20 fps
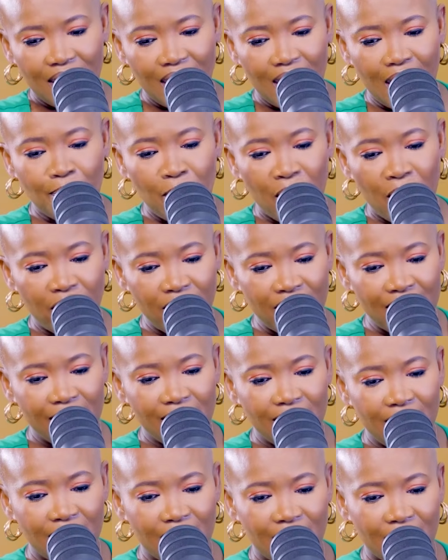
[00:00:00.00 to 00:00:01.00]
Apparently,
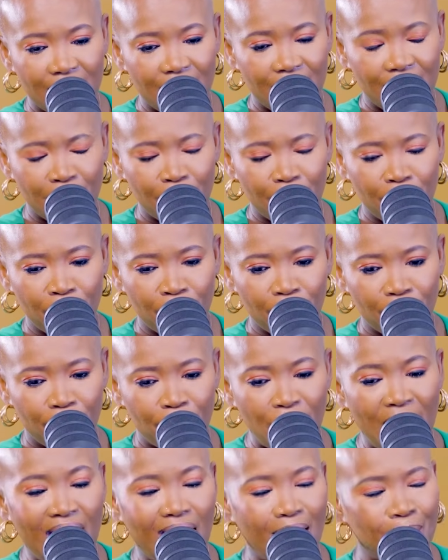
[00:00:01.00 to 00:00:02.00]
Neke,
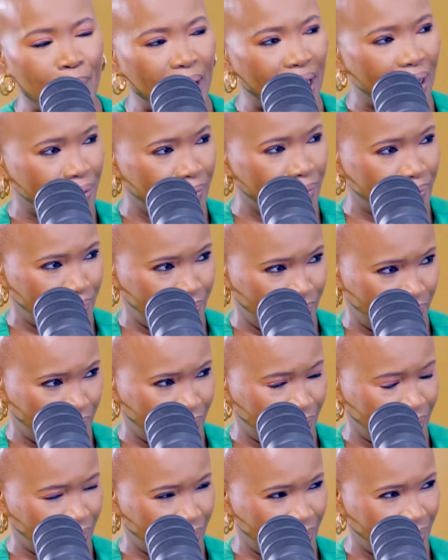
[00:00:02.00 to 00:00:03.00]
pap.
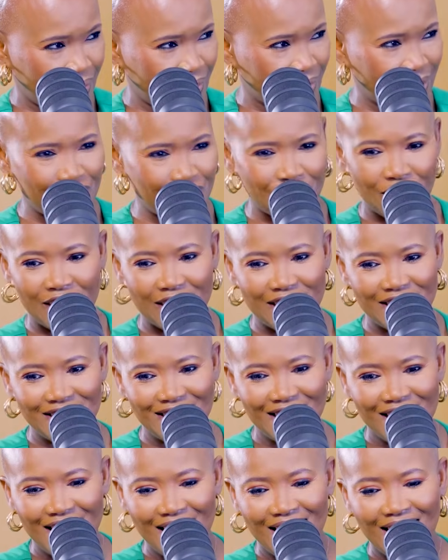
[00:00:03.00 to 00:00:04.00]
Right?
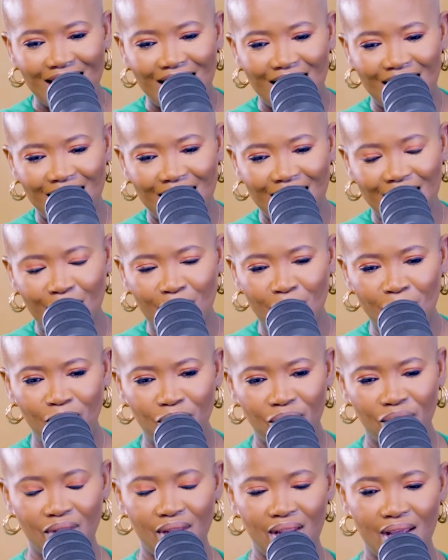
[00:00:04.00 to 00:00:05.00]

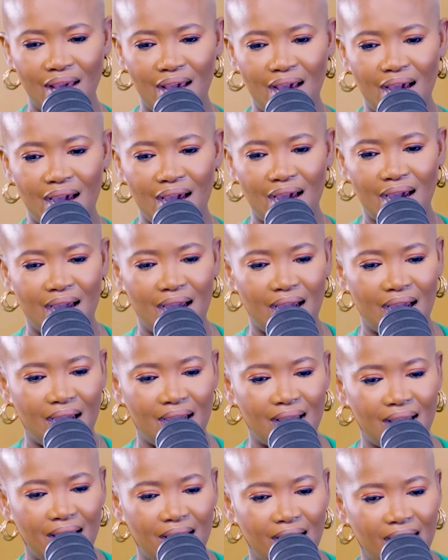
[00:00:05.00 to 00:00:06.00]
And
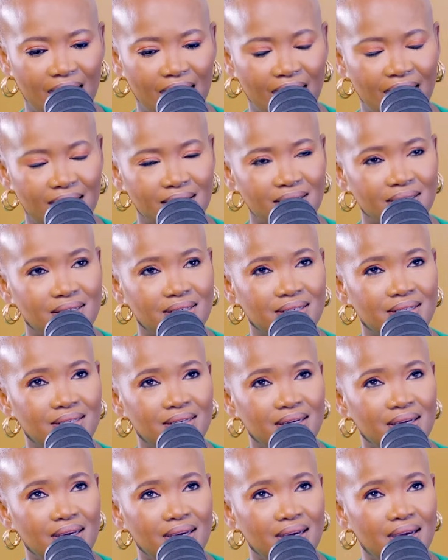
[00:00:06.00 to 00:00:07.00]

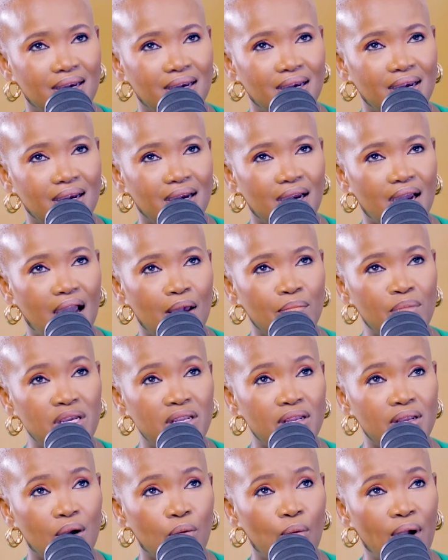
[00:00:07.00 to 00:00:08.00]
I
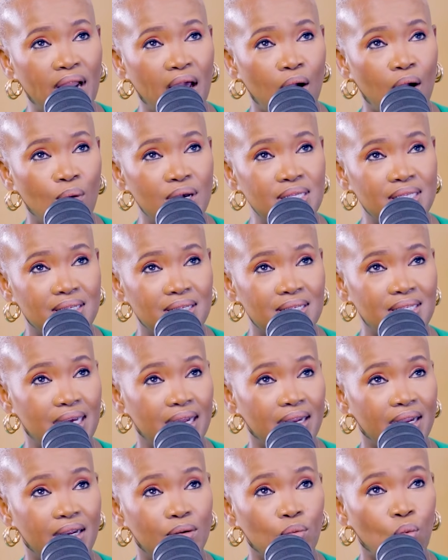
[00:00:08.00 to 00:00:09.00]
mean, when I was in
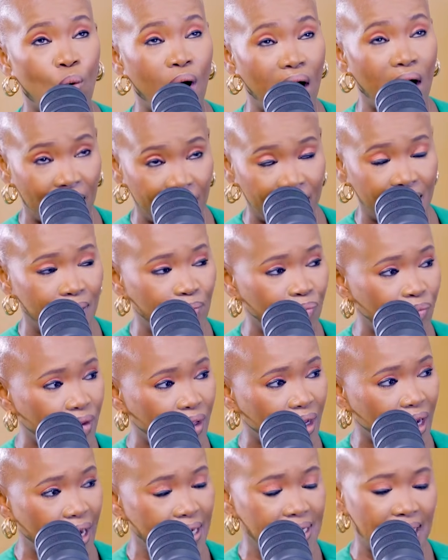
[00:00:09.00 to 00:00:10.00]
standard 1,
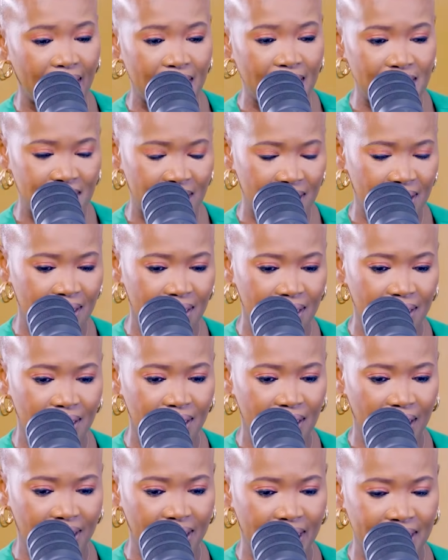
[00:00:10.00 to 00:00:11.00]
I said
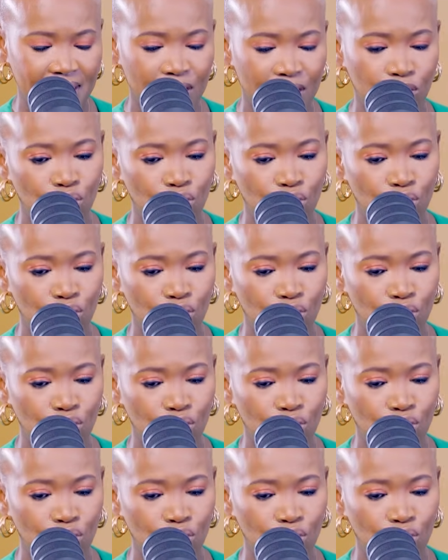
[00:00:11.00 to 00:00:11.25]
earlier that